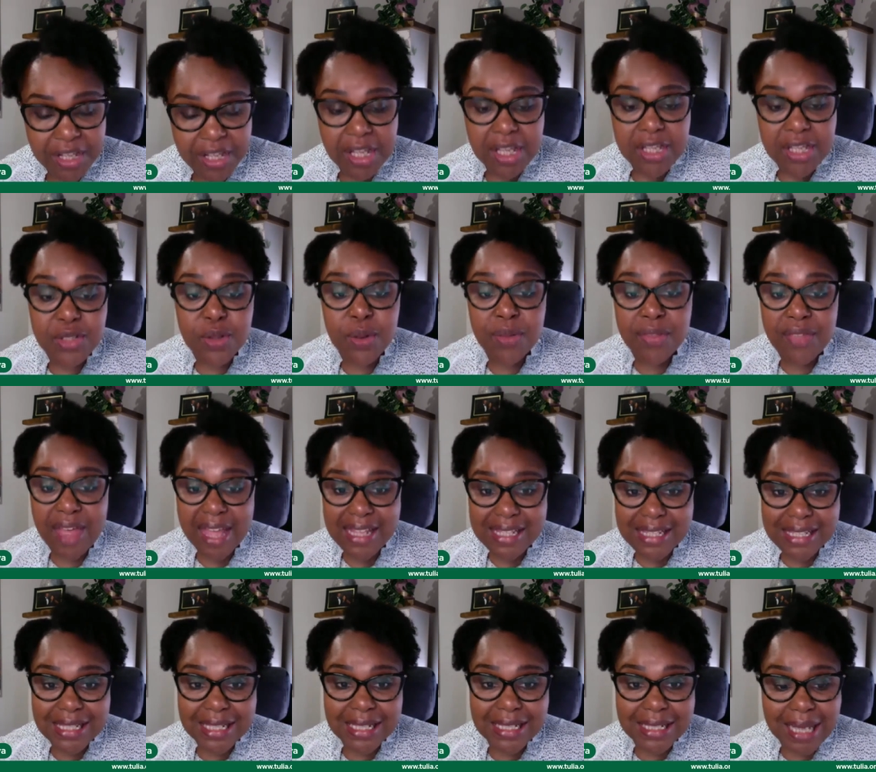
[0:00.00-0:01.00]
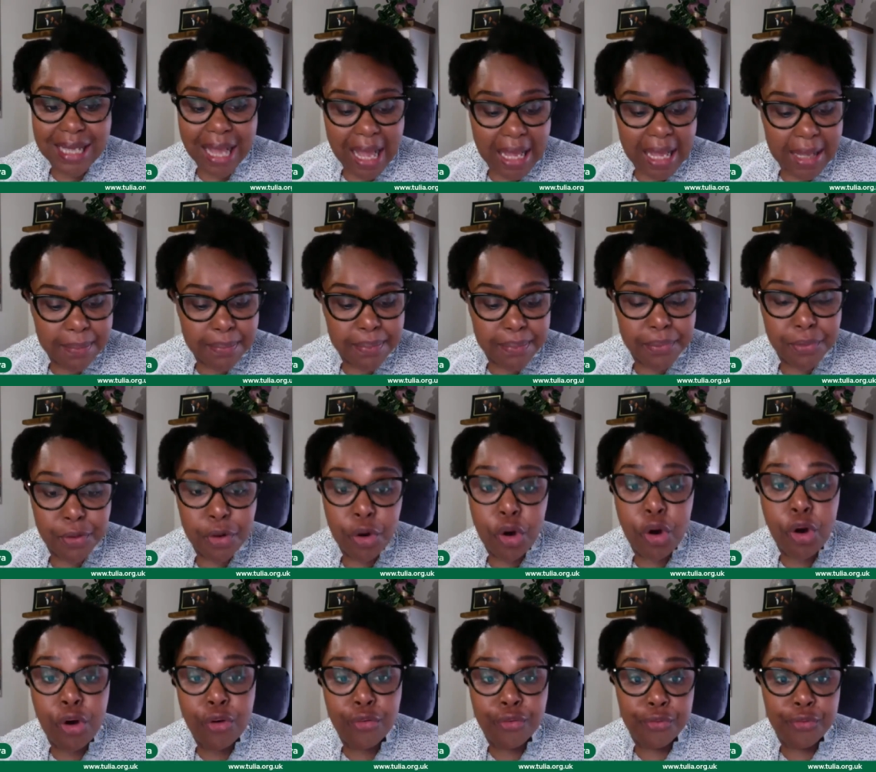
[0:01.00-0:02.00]
So that's the type
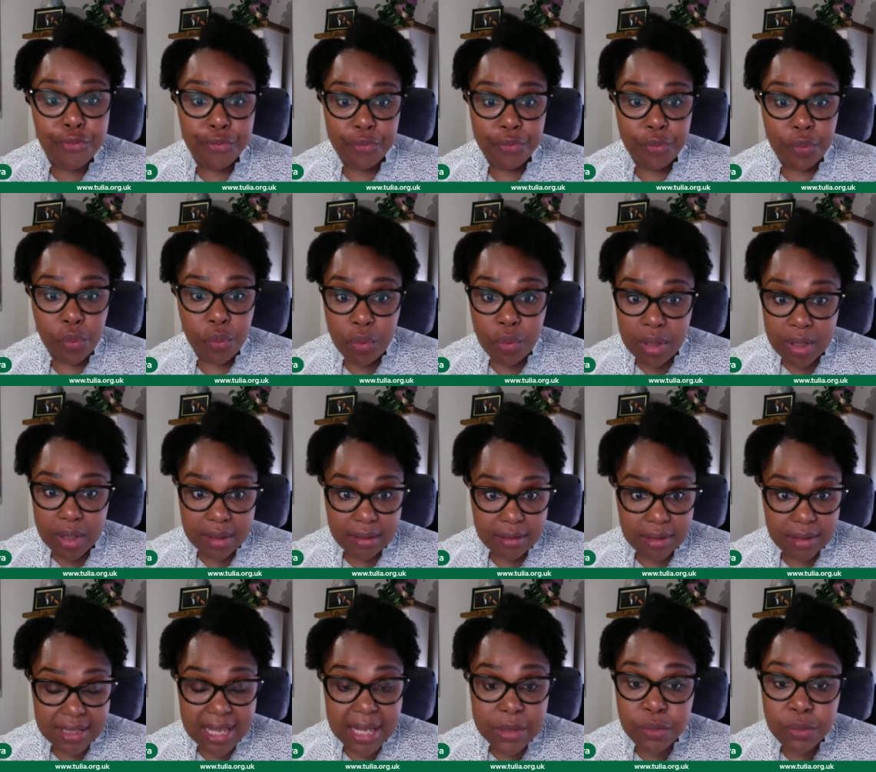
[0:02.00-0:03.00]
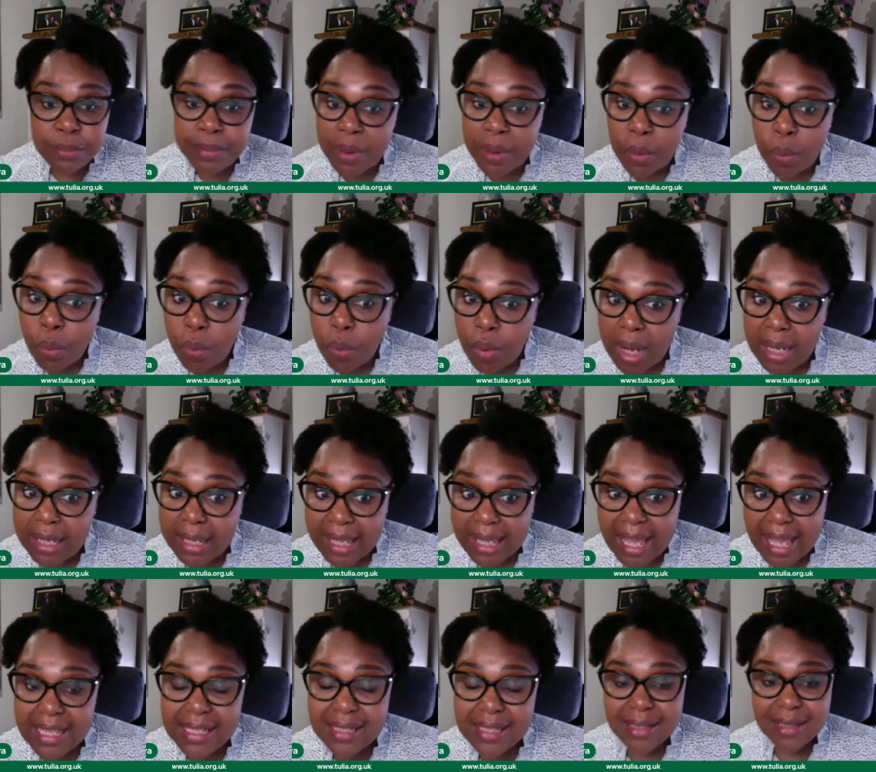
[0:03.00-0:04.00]
of, that would be a
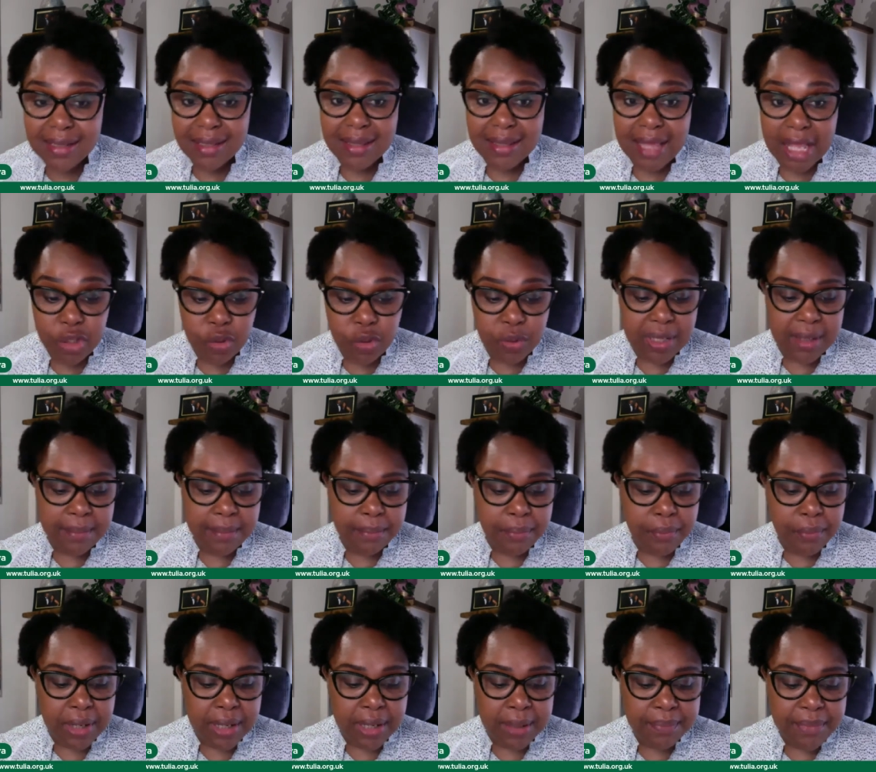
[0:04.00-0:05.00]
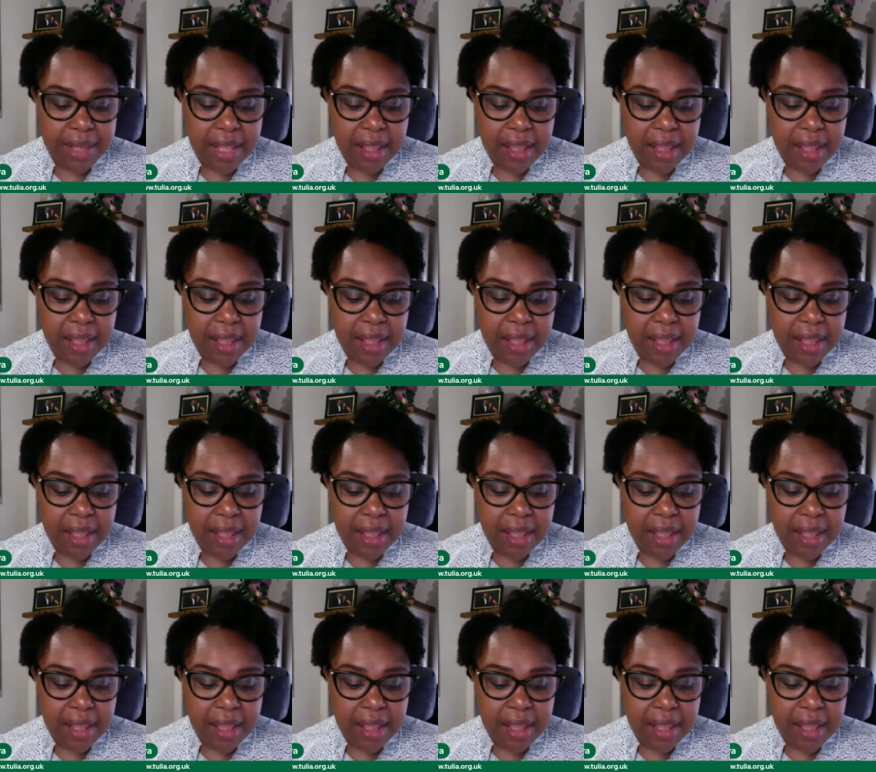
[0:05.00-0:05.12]
case that you can bring.